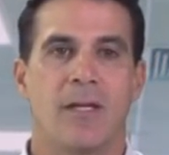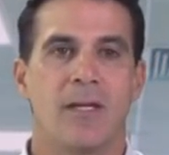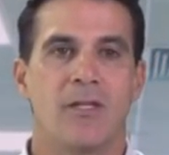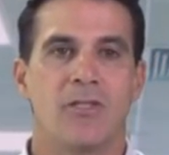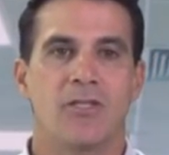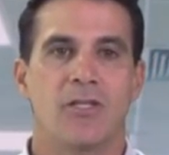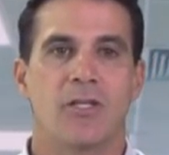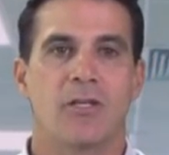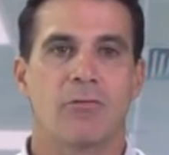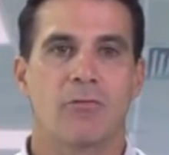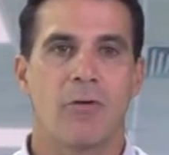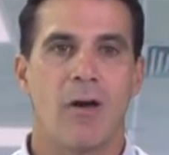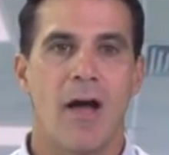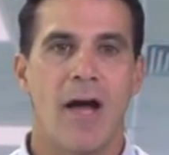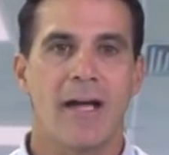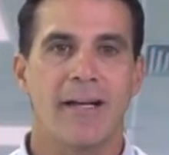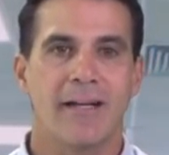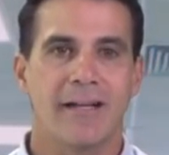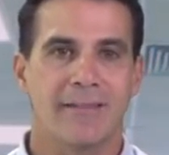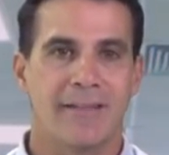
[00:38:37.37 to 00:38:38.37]
She
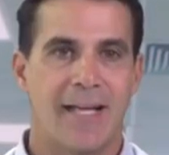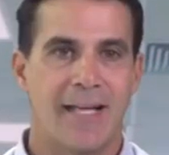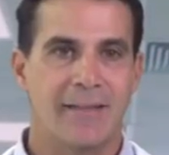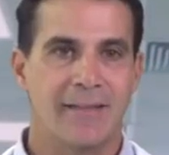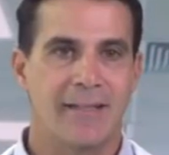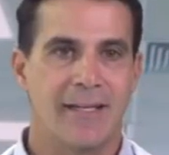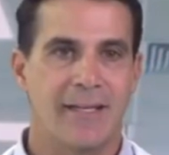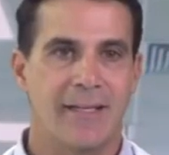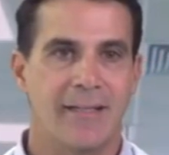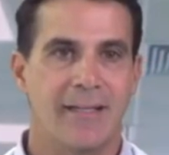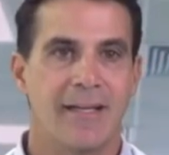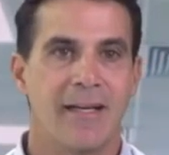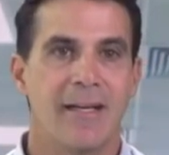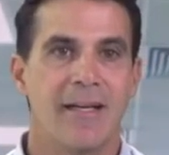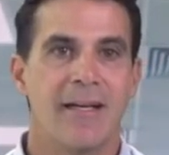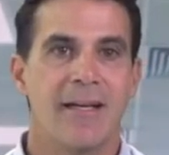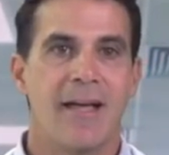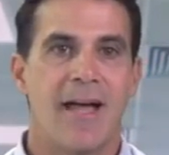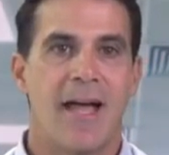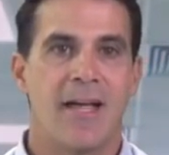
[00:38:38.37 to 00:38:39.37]
cried on that night
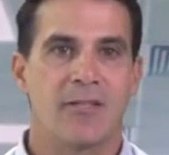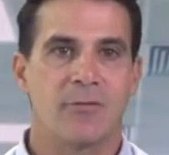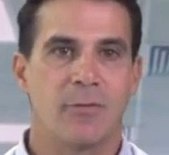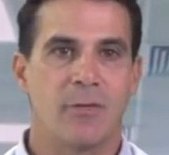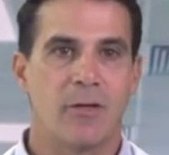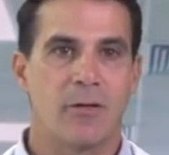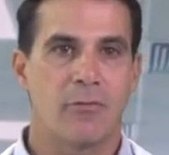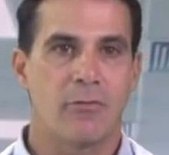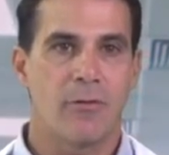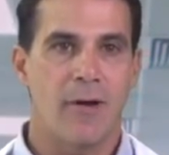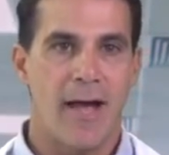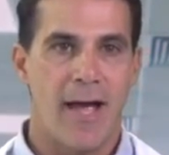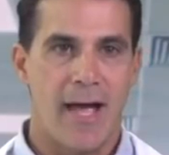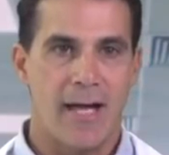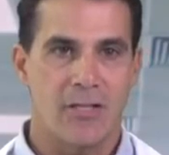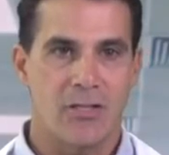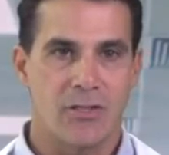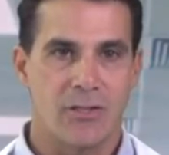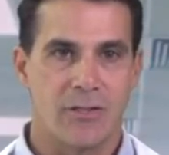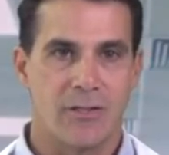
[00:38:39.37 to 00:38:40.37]
as we
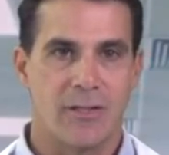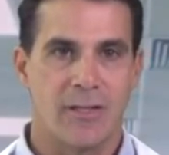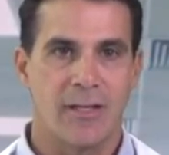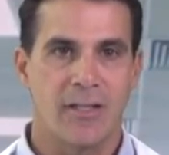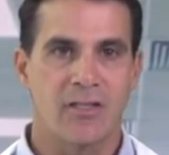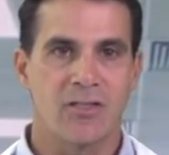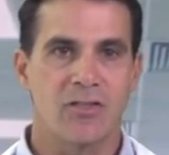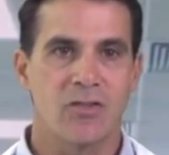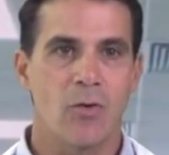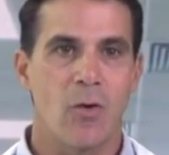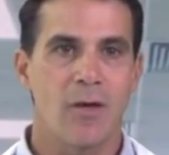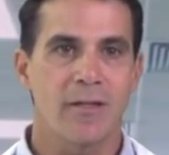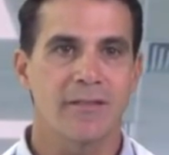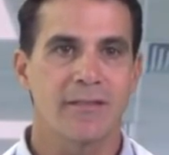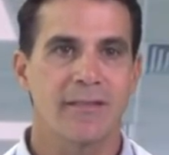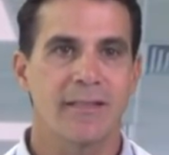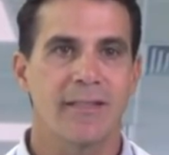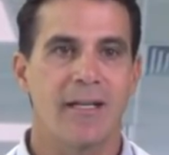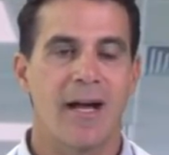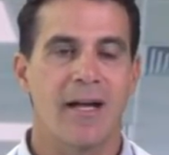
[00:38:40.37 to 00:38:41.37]
crashed,
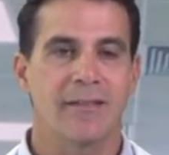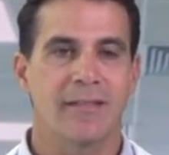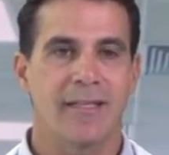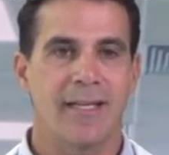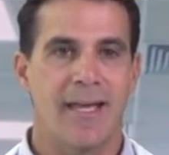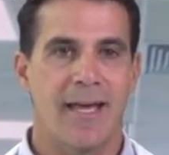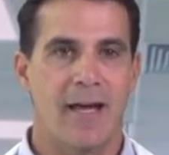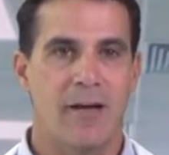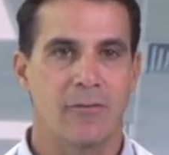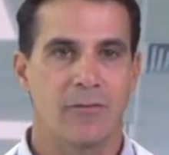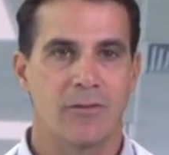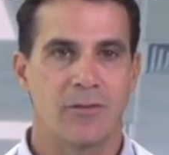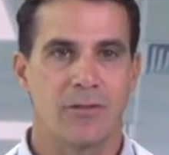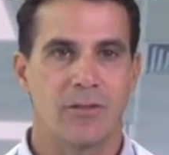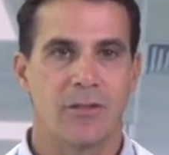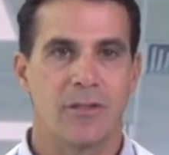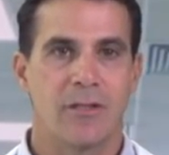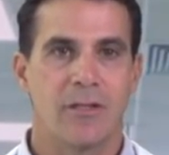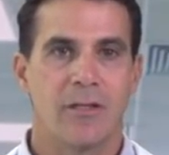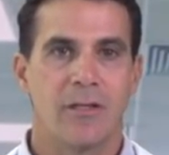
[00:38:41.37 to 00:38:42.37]
exhausted on the couch.
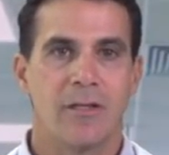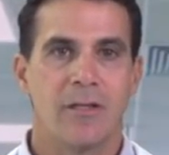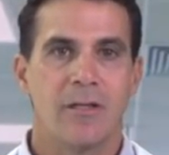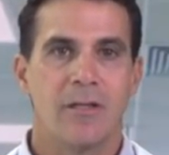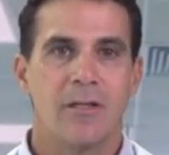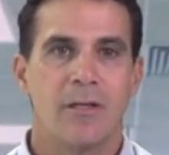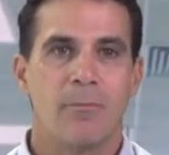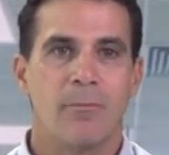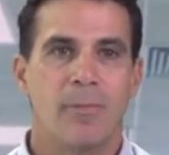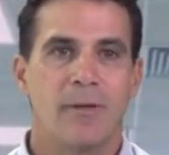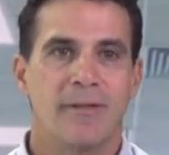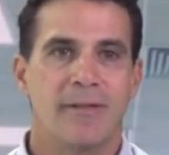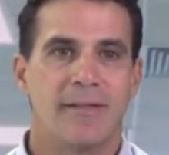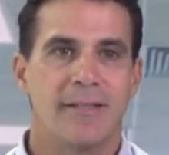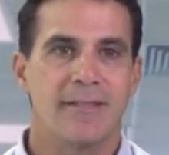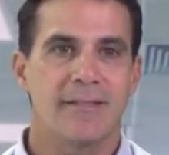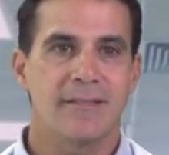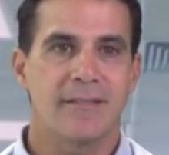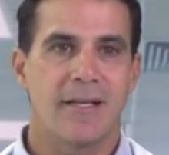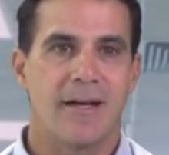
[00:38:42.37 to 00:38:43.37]
But
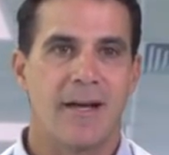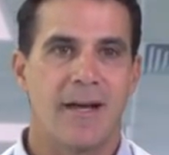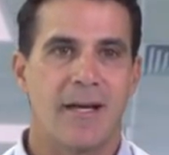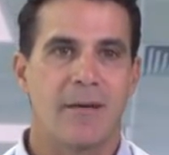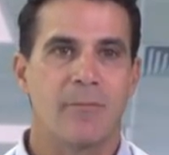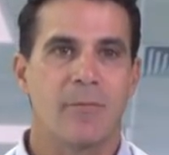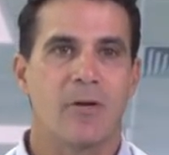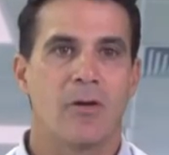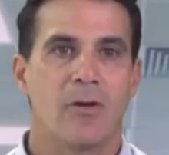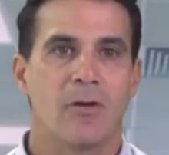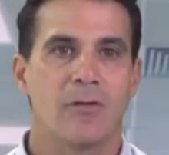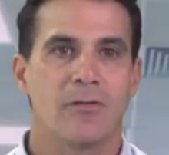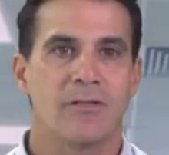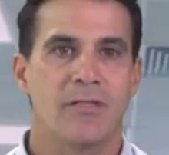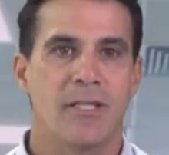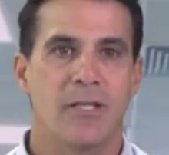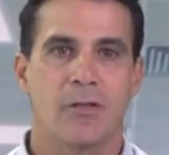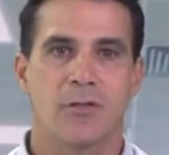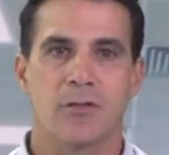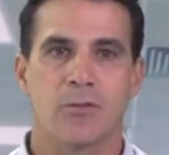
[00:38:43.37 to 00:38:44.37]
this time, her
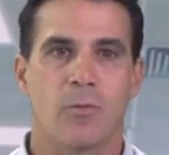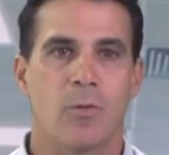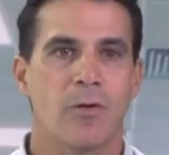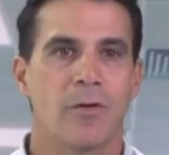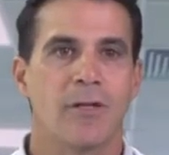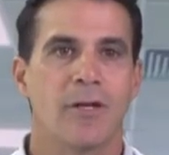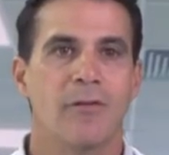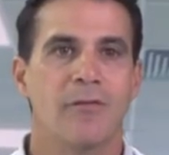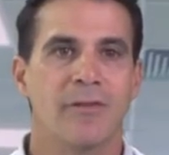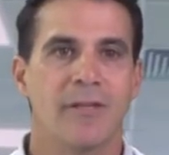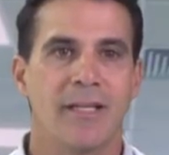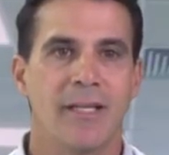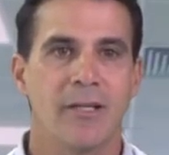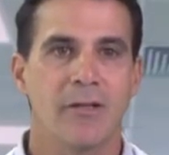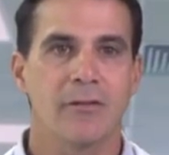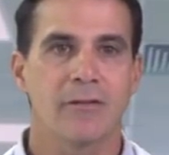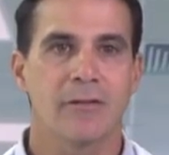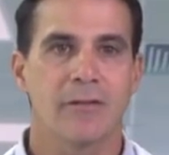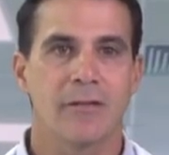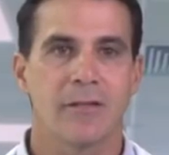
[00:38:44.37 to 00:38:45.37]
tears weren't of
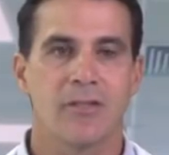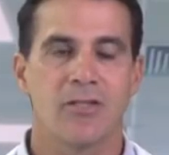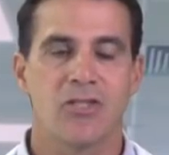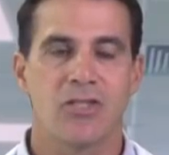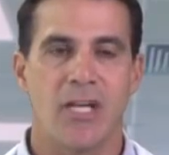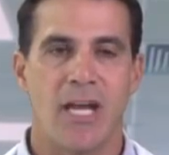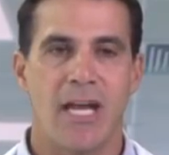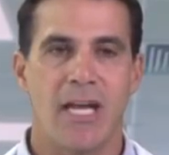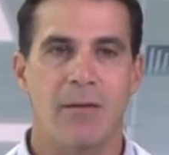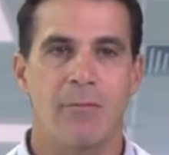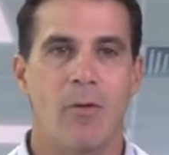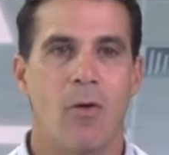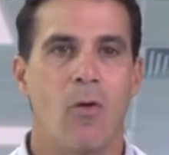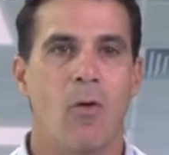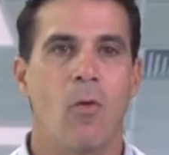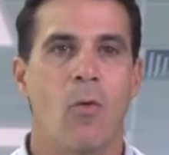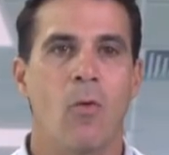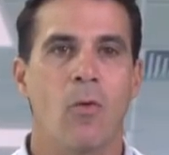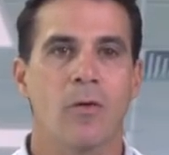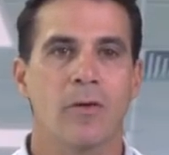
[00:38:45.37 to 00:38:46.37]
guilt, shame,
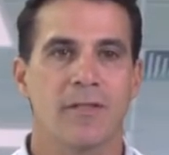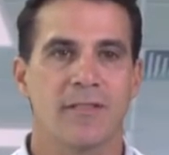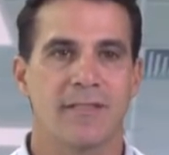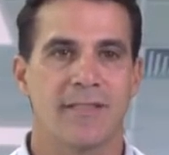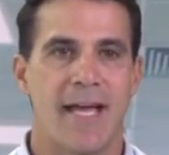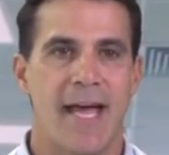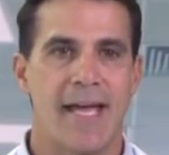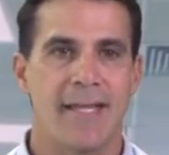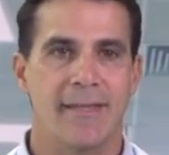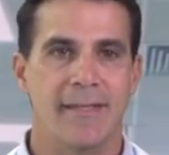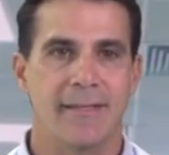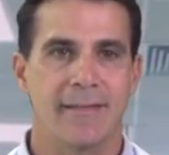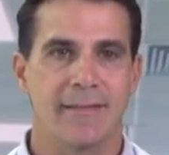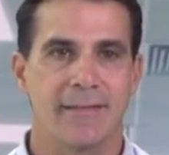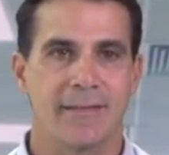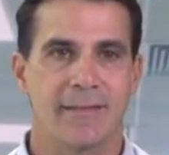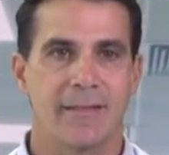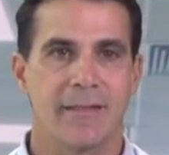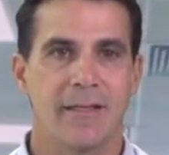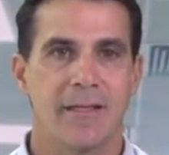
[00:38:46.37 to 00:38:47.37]
or
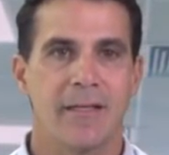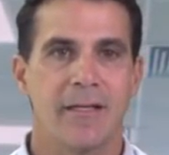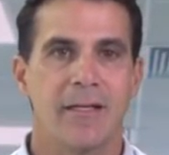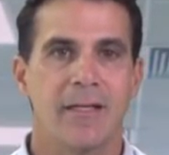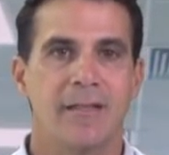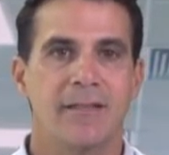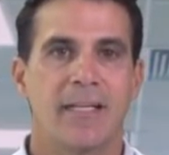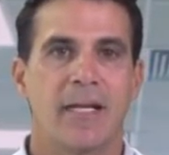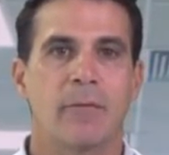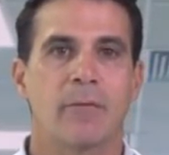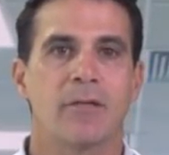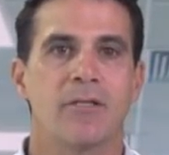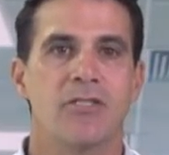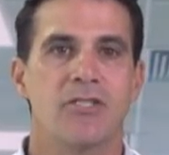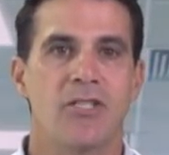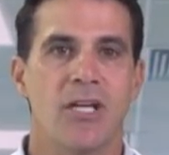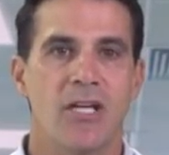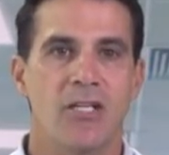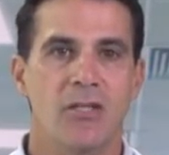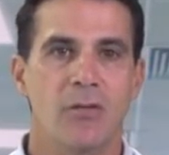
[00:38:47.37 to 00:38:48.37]
sadness. They were
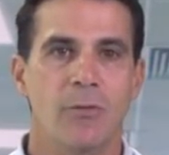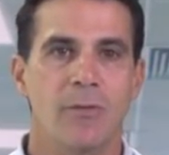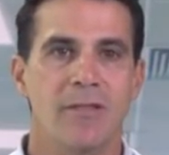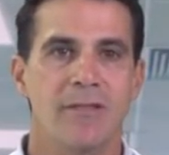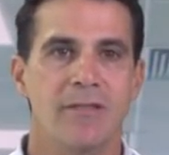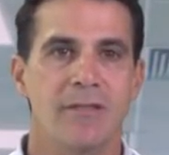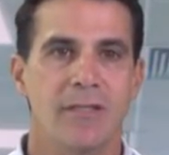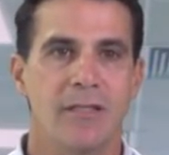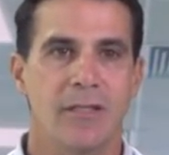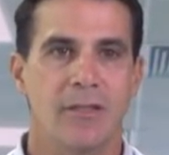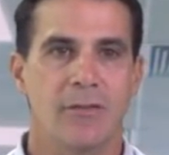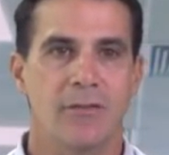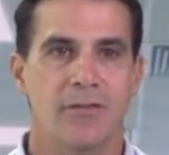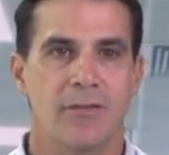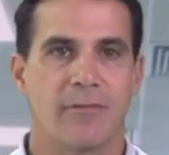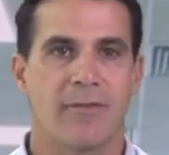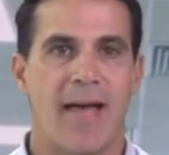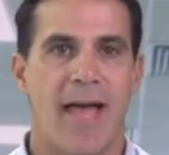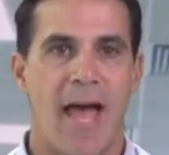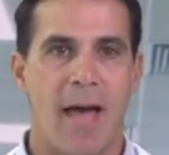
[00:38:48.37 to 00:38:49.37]
genuine tears
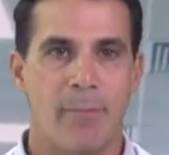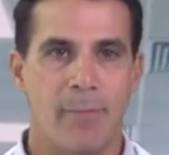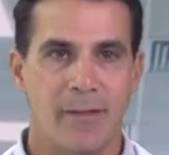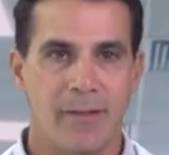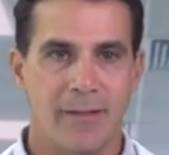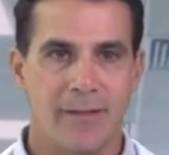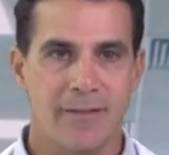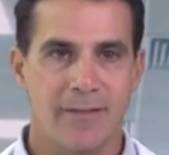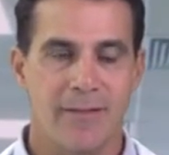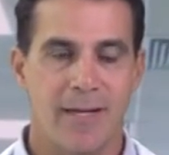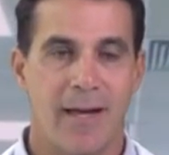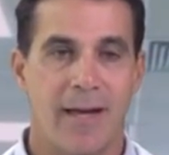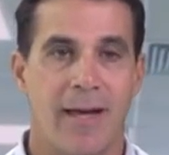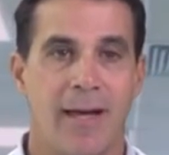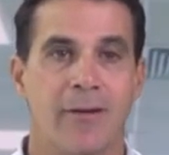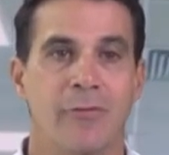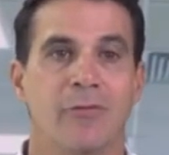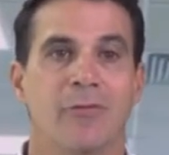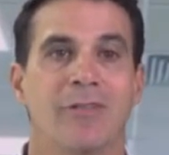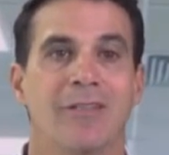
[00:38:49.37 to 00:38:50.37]
of happiness
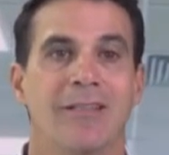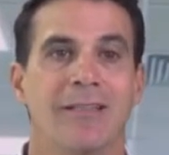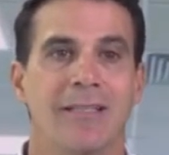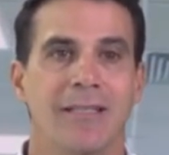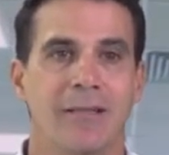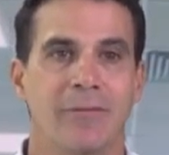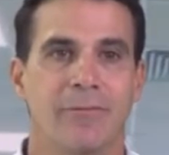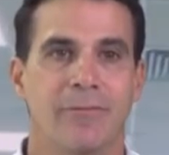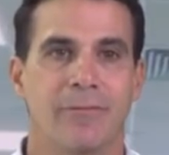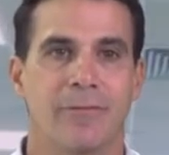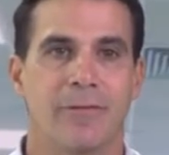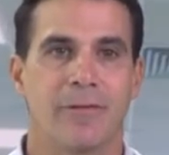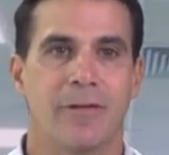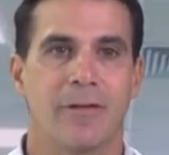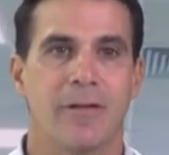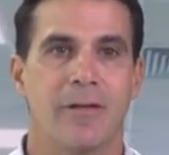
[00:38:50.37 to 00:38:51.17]
and relief.